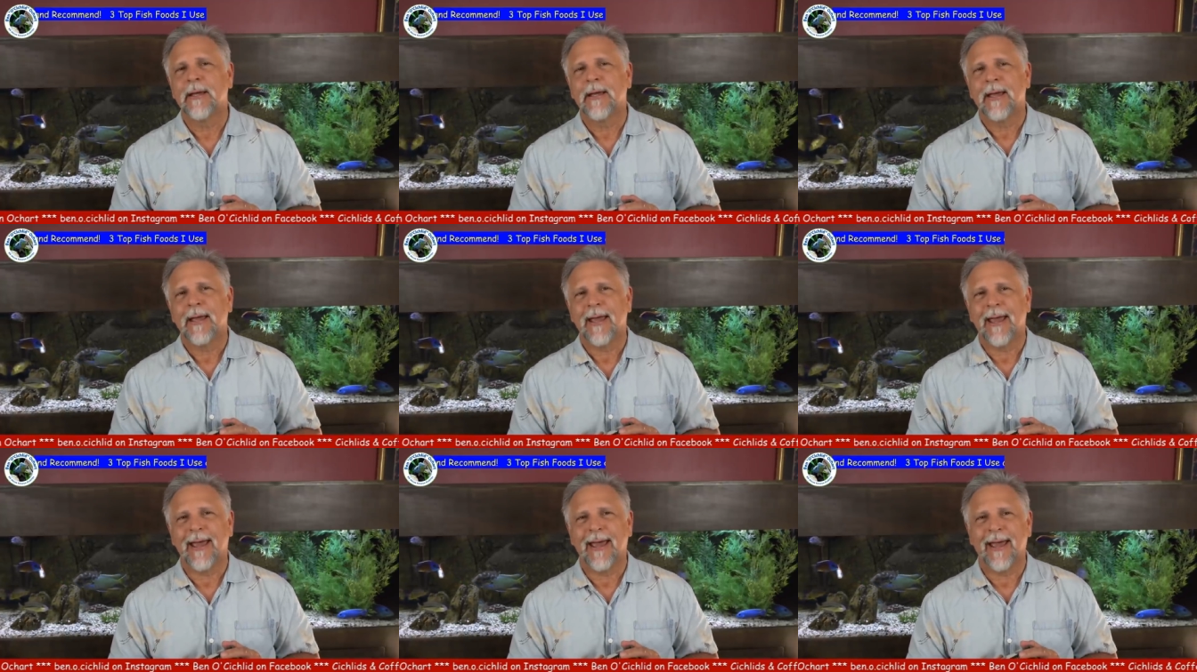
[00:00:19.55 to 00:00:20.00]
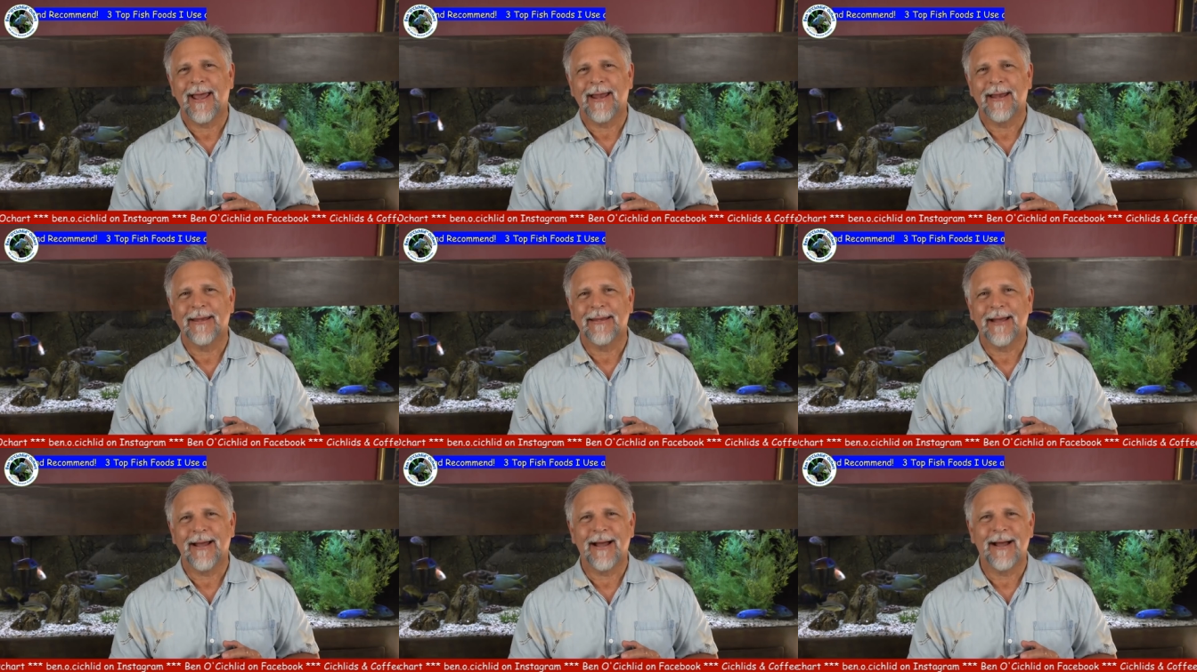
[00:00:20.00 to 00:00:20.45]

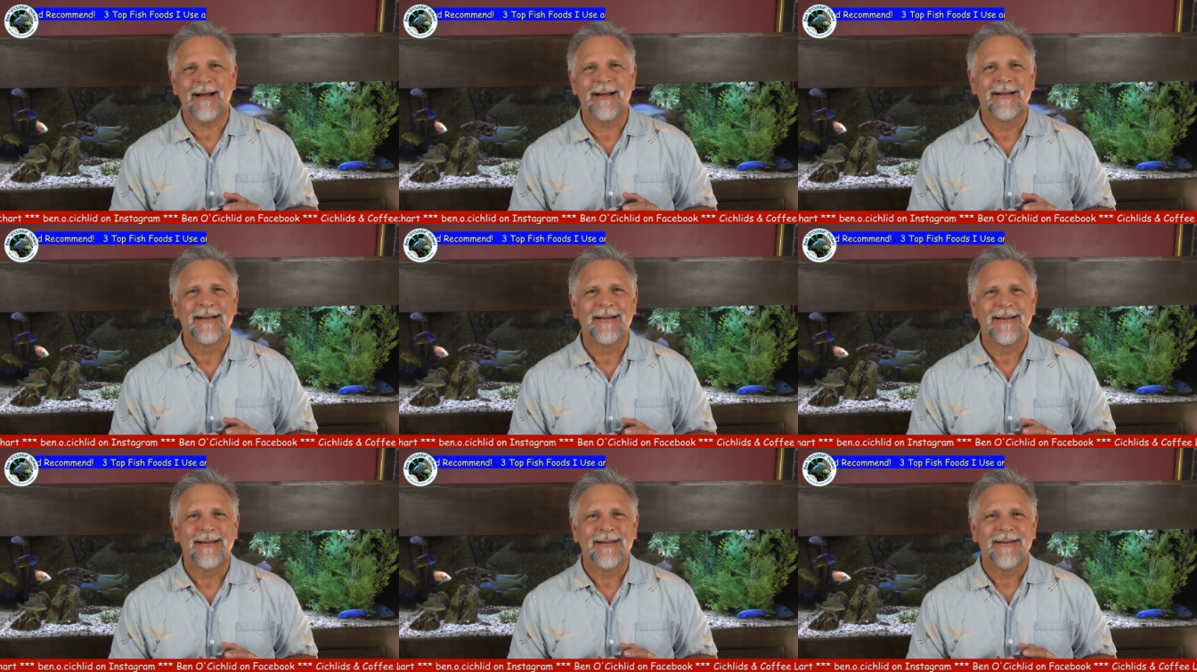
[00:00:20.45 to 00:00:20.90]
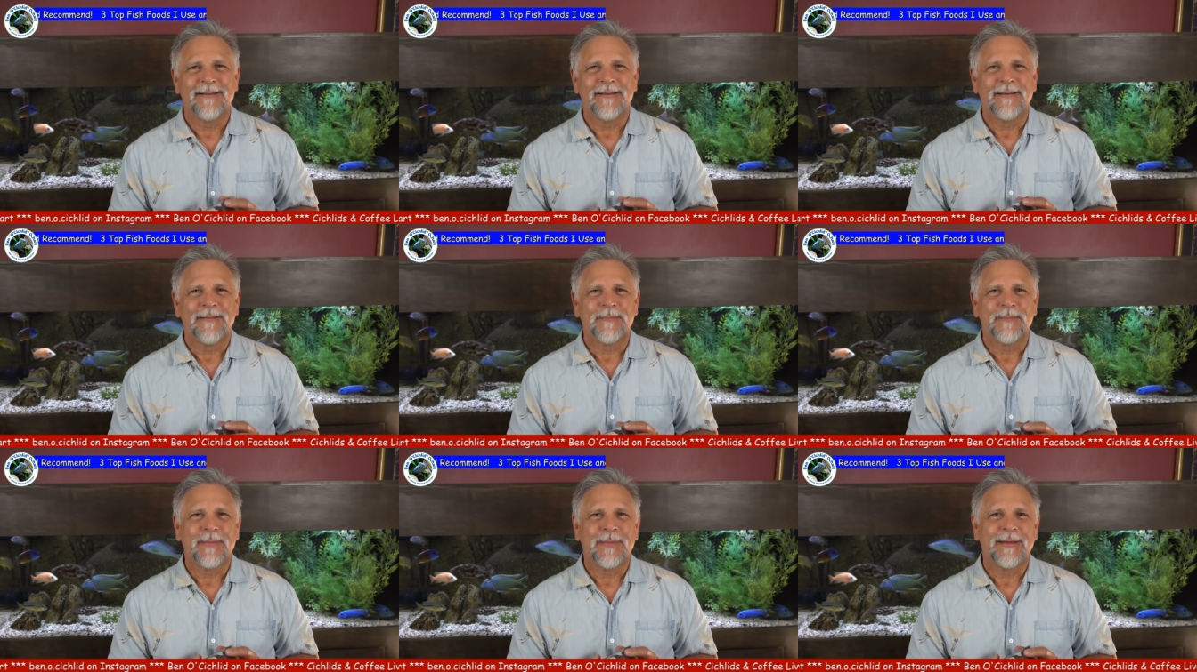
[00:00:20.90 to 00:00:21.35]
and uh,
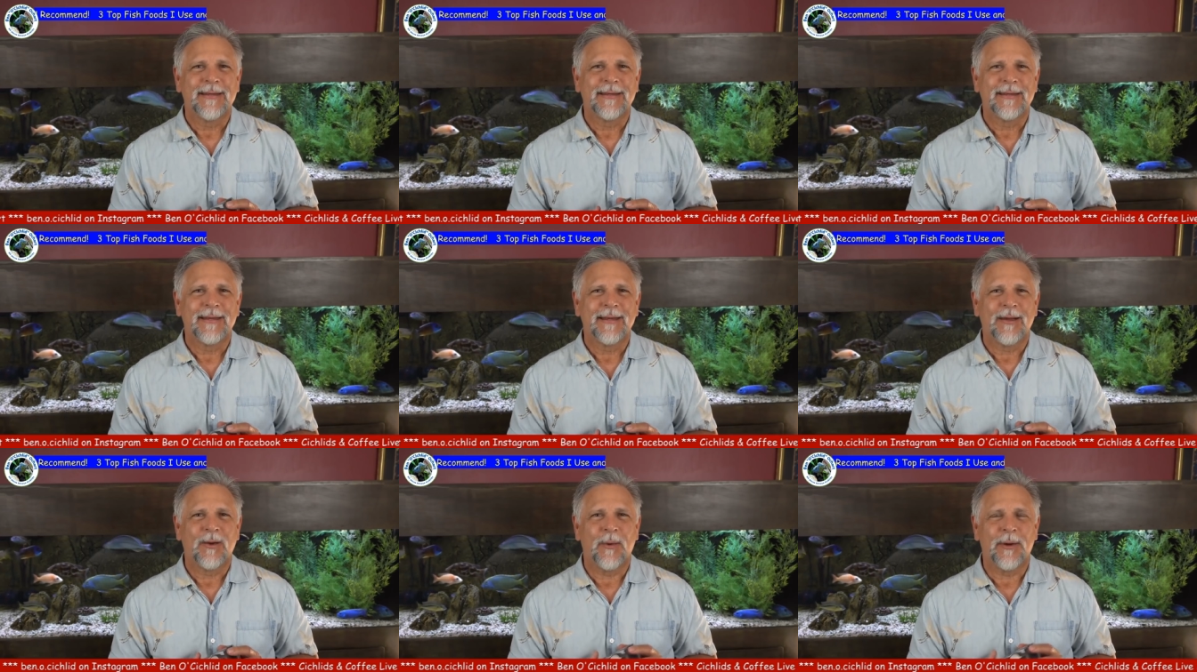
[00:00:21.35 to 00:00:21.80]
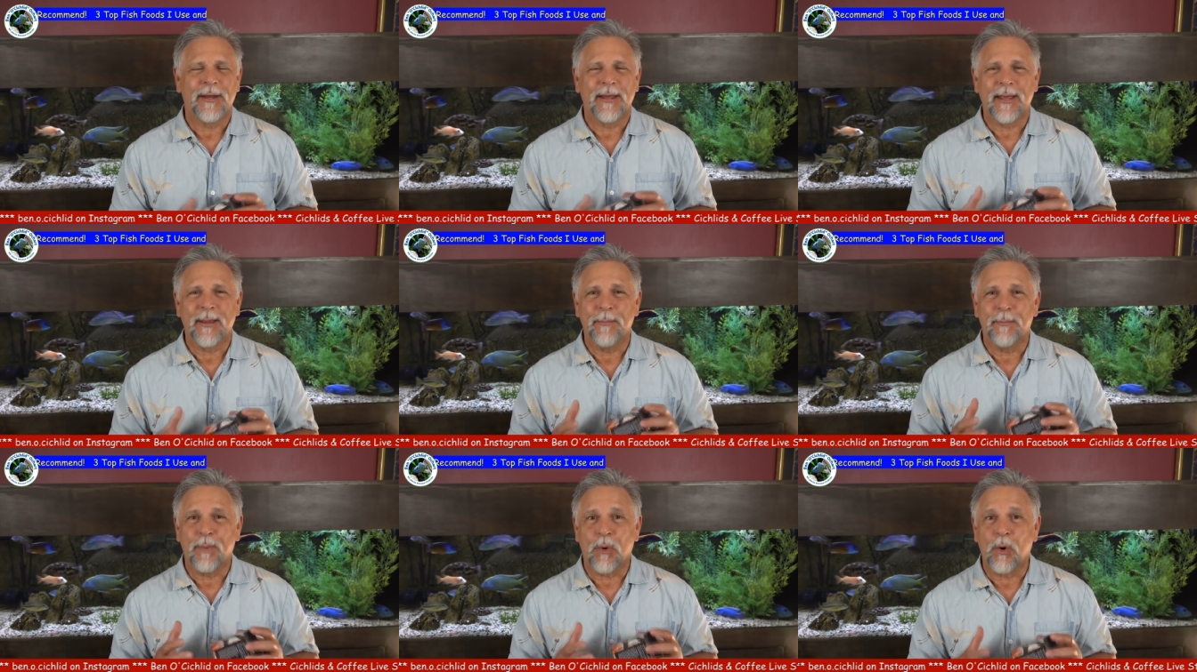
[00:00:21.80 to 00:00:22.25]
one of the
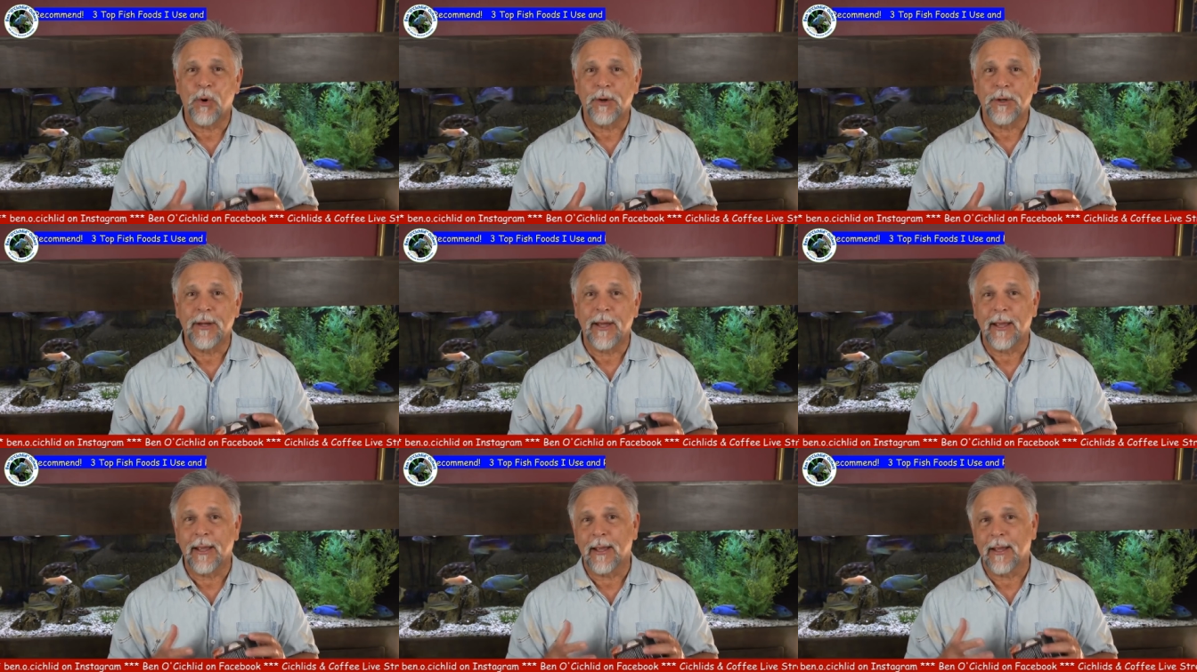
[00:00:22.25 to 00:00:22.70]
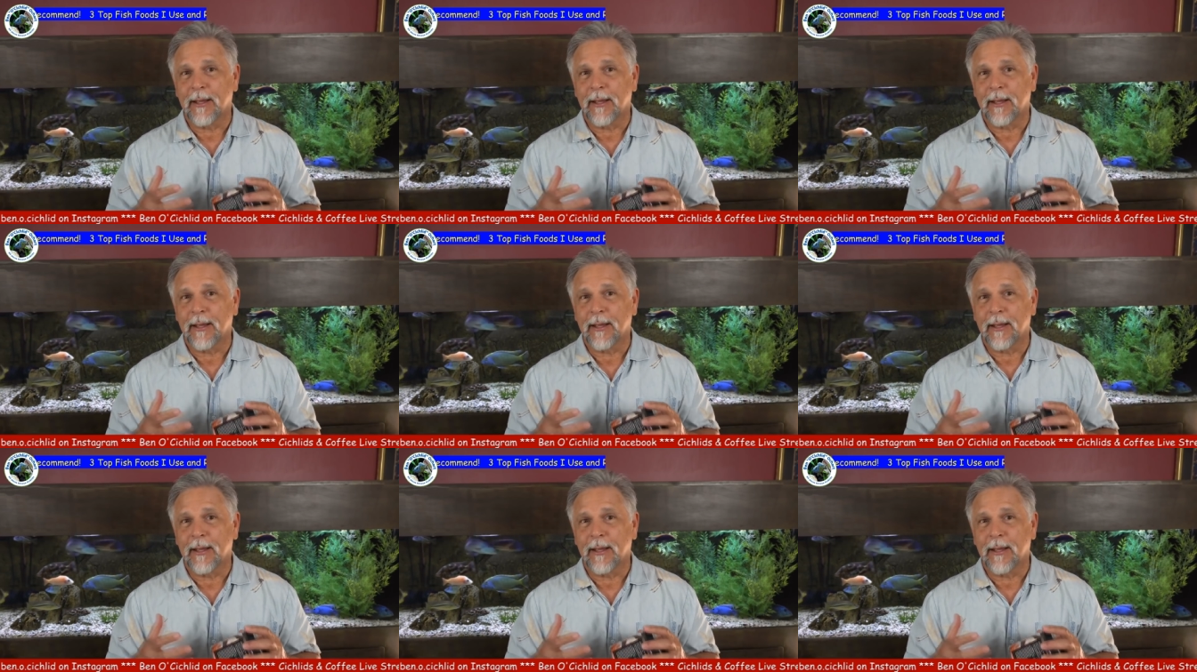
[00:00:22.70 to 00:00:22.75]
important